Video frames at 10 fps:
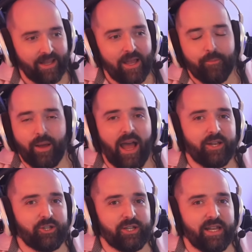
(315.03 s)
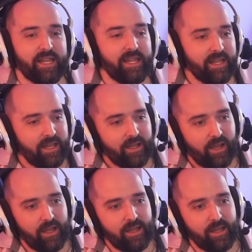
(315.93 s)
But actually,
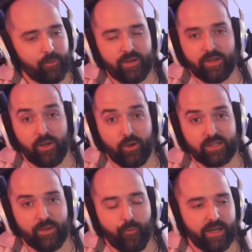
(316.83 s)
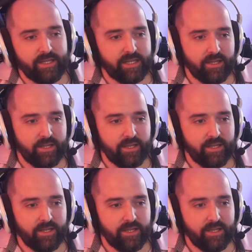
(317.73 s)
when you've done a lot of sim racing,